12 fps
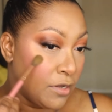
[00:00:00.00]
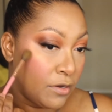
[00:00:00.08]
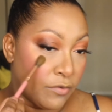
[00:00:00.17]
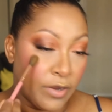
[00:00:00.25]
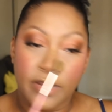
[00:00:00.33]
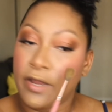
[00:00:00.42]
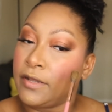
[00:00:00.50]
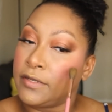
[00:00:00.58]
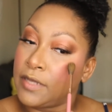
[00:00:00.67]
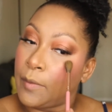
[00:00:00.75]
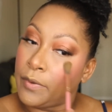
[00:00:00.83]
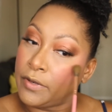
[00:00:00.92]
Right here at the
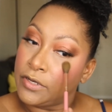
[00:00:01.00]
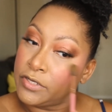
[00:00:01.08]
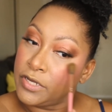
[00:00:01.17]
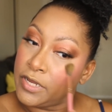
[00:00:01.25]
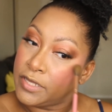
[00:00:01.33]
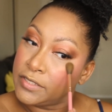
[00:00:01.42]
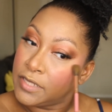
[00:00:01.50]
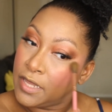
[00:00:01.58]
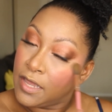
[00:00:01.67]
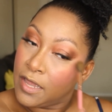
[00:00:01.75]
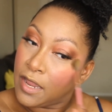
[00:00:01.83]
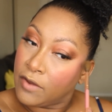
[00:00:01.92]
top of the cheeks.
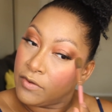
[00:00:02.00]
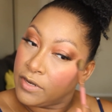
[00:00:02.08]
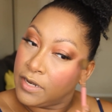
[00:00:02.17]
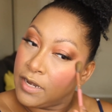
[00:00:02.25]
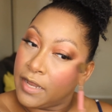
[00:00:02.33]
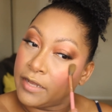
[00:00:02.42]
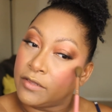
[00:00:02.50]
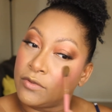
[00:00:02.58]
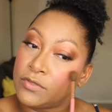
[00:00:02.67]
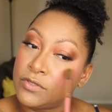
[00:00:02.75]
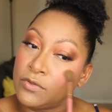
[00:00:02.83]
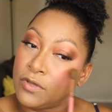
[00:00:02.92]
I really like
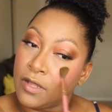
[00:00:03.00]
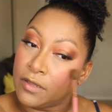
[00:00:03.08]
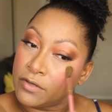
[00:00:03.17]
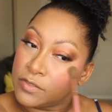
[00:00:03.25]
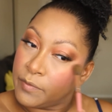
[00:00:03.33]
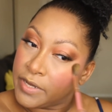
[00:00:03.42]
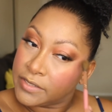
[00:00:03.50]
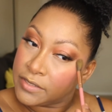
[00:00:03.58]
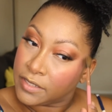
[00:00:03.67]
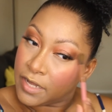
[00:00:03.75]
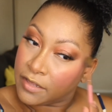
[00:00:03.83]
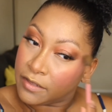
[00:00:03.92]
those two colors mixed
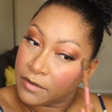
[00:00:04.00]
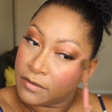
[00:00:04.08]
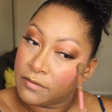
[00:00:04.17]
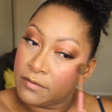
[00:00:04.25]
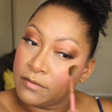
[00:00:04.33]
together.